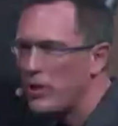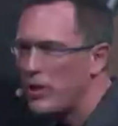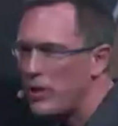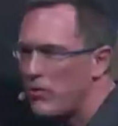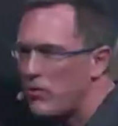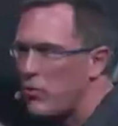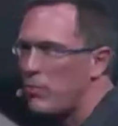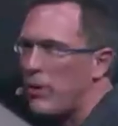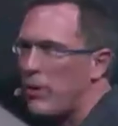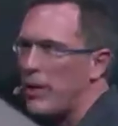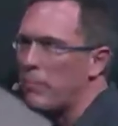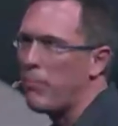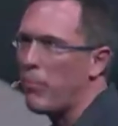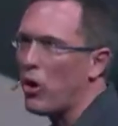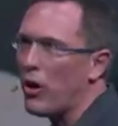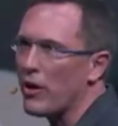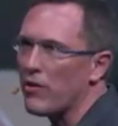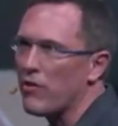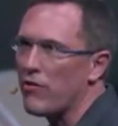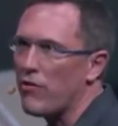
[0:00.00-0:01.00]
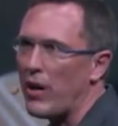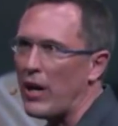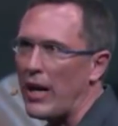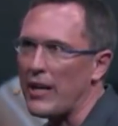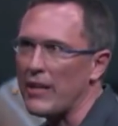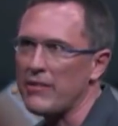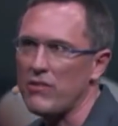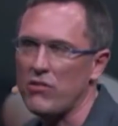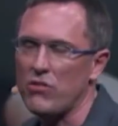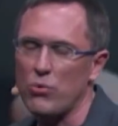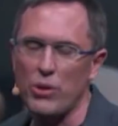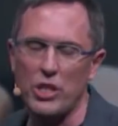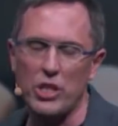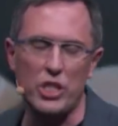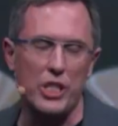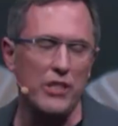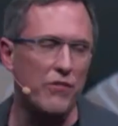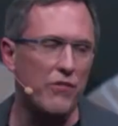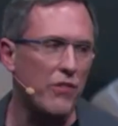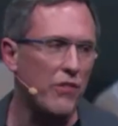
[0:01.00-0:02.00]
super important for us is to
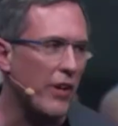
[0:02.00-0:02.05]
achieve a